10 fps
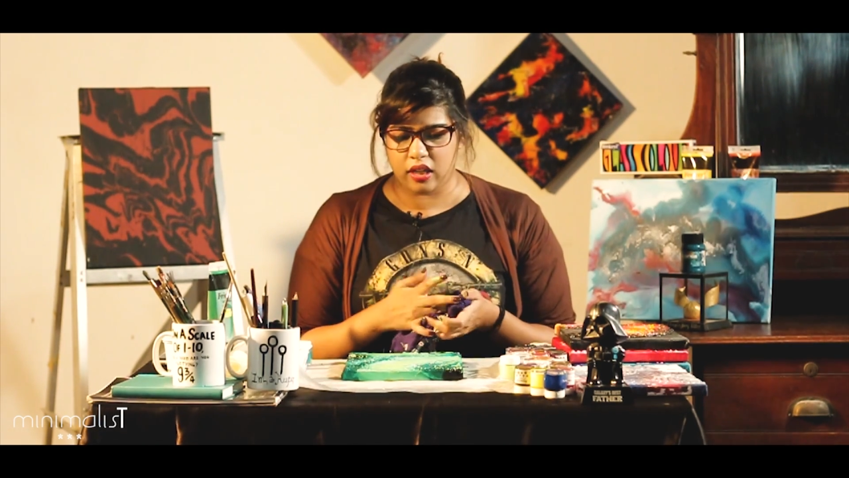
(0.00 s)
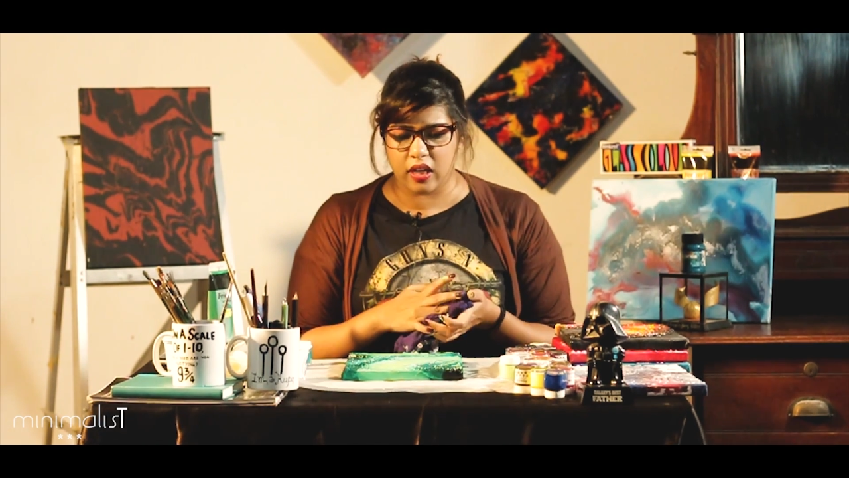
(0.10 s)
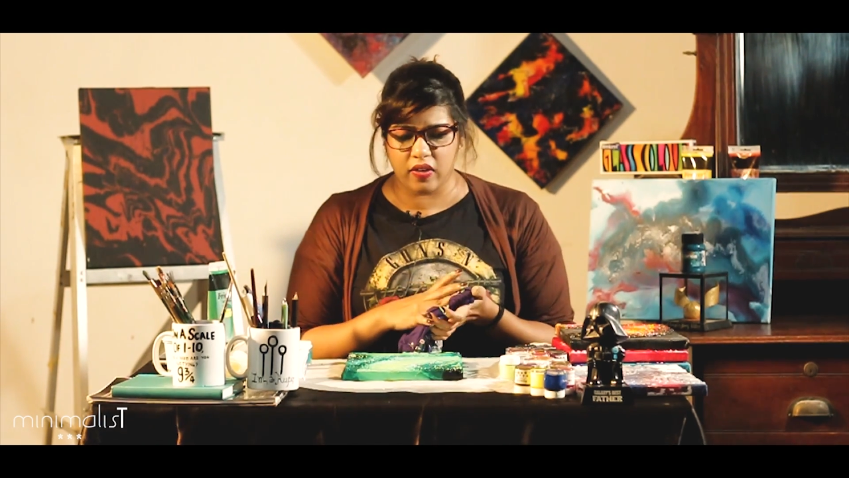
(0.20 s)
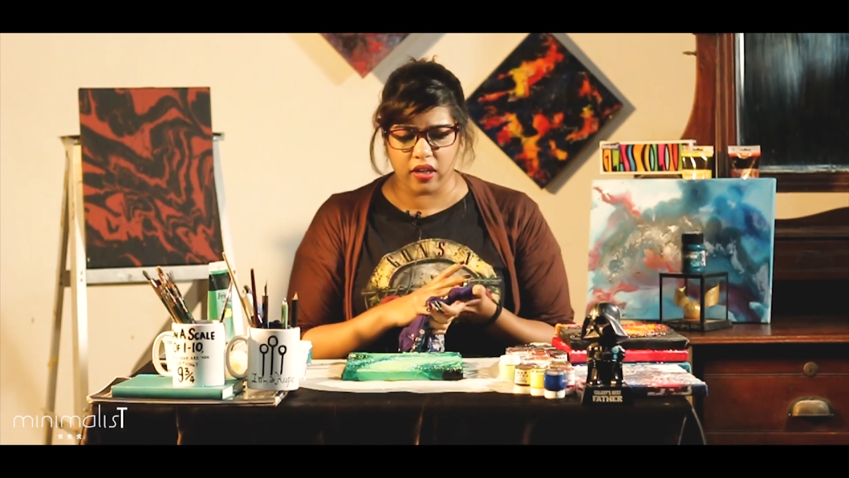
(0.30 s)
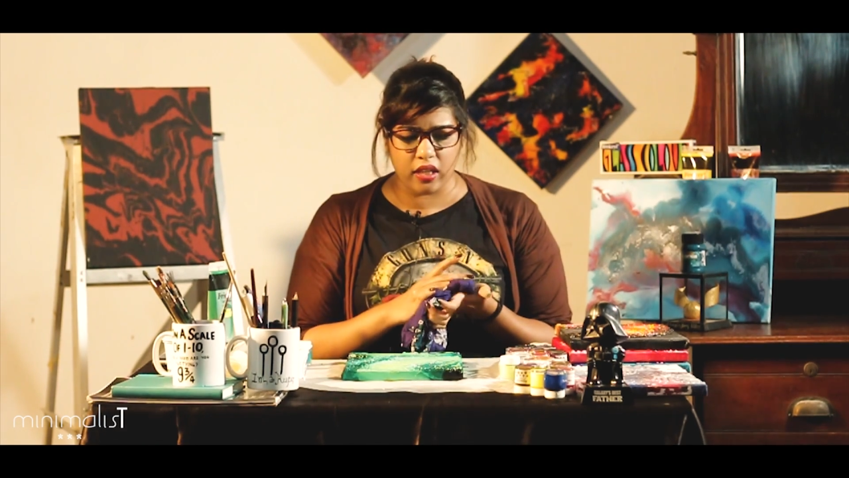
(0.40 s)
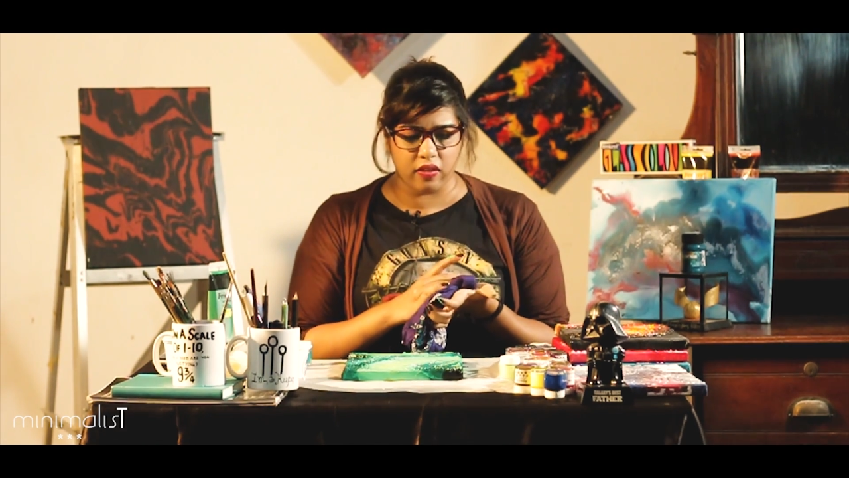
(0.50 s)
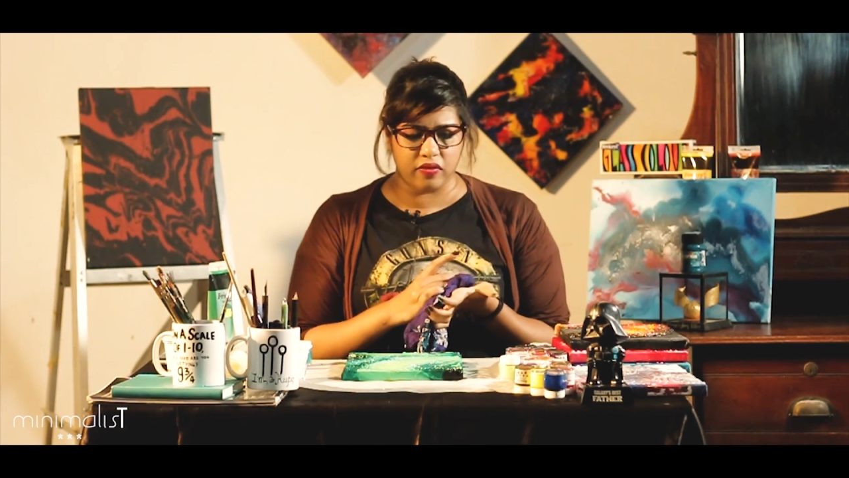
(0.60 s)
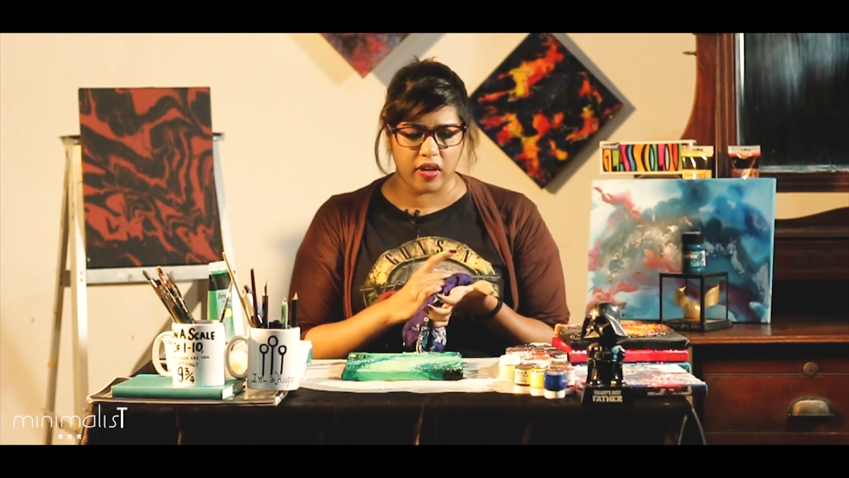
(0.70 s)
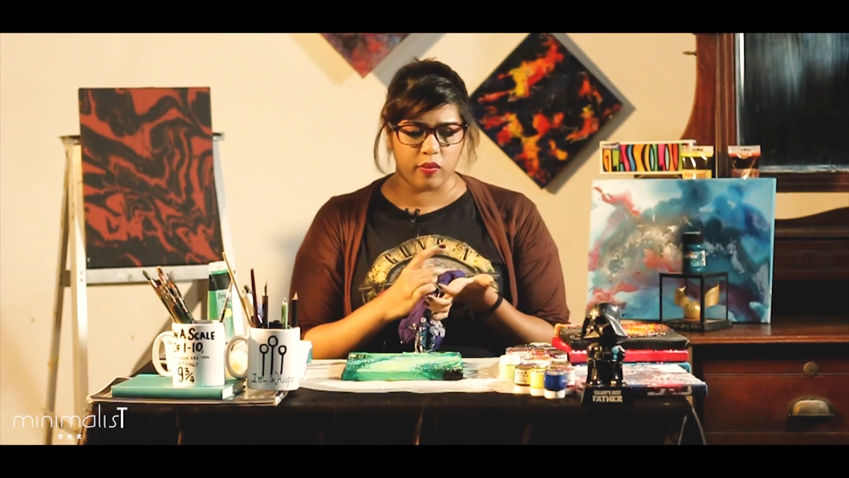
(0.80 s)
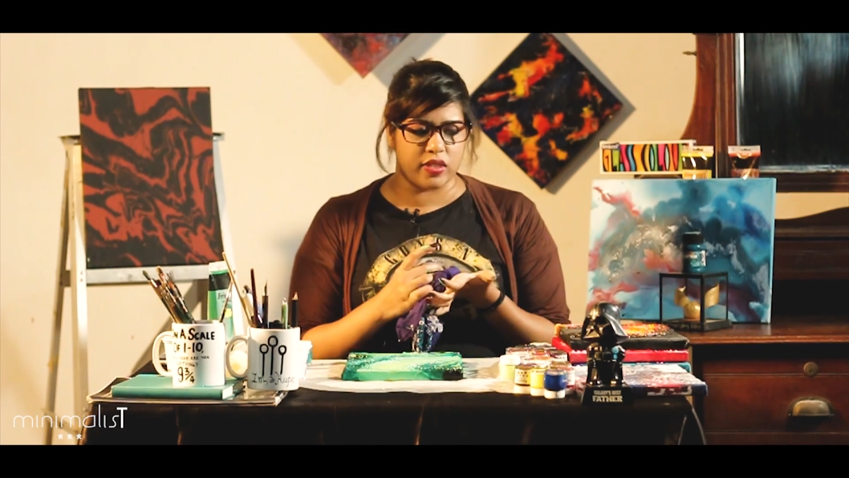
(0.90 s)
give it another
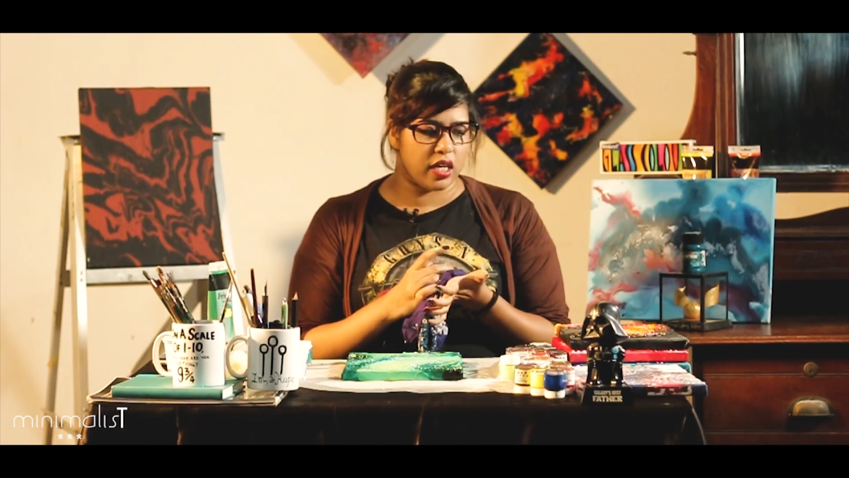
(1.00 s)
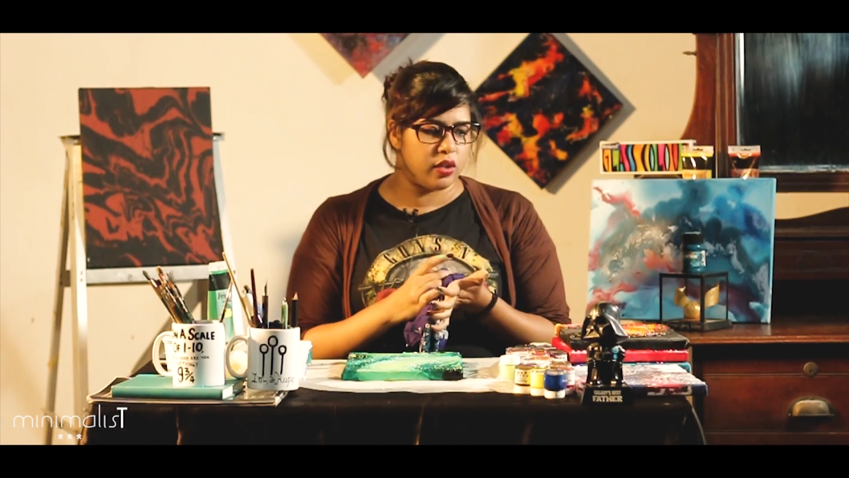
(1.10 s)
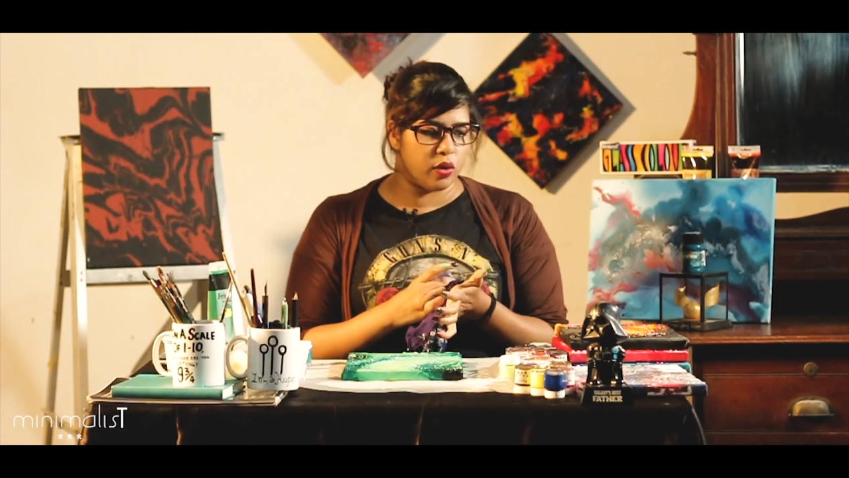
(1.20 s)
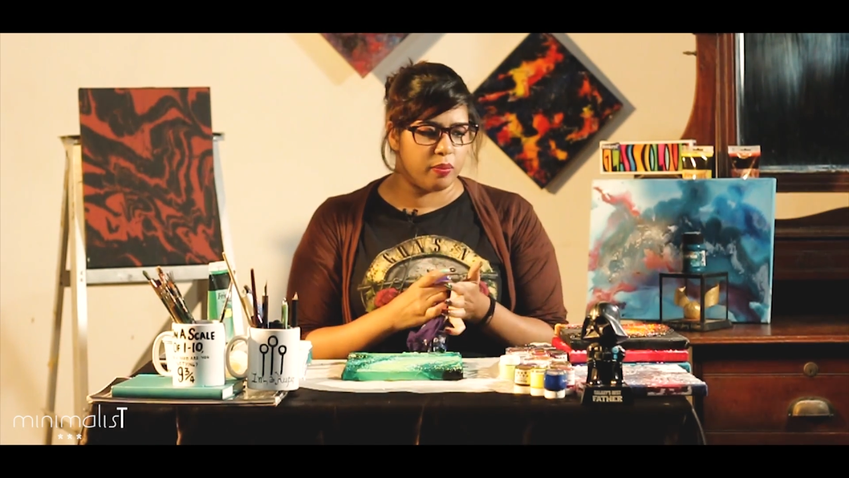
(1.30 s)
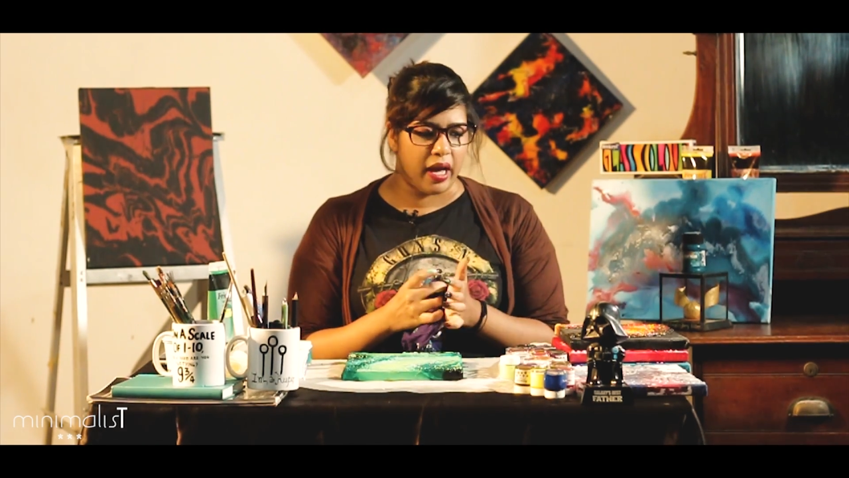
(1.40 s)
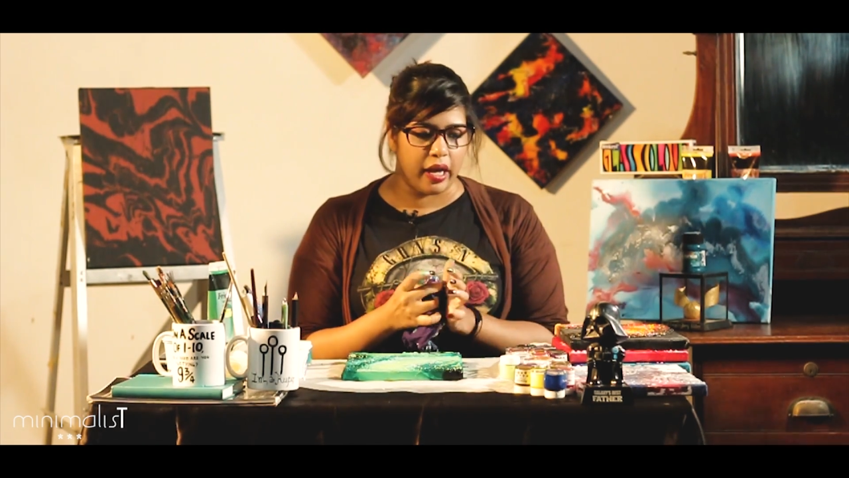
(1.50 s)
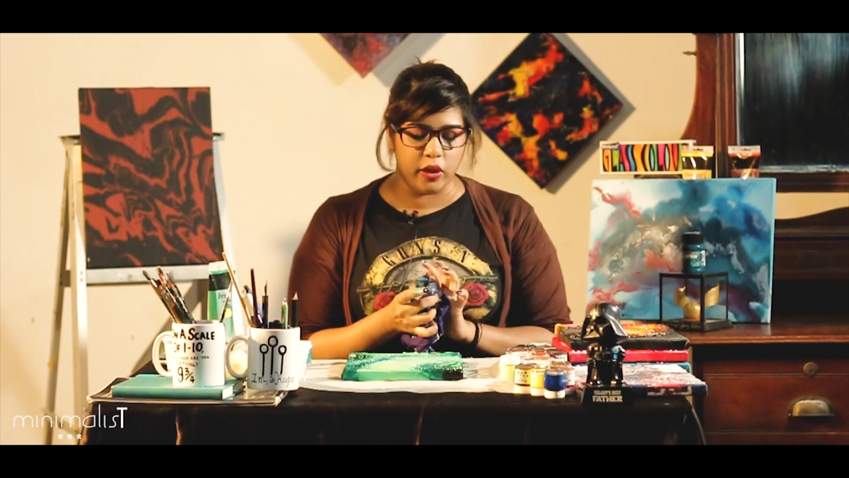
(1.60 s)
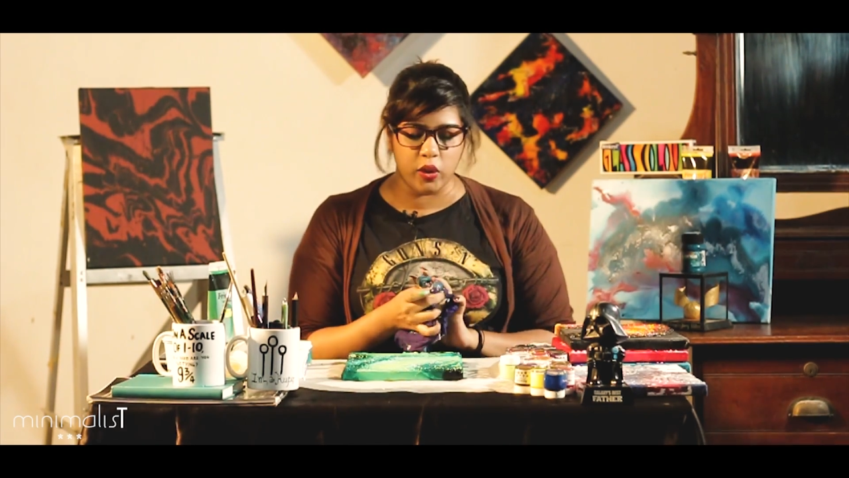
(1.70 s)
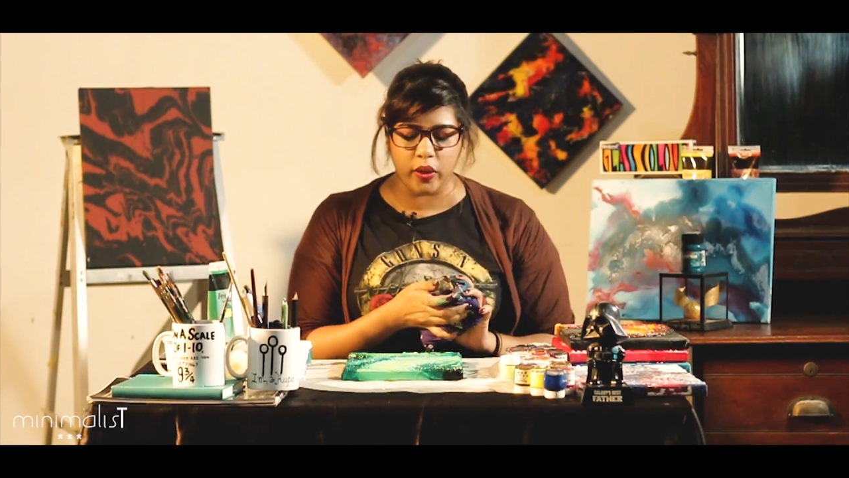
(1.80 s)
effect, which I don't plan on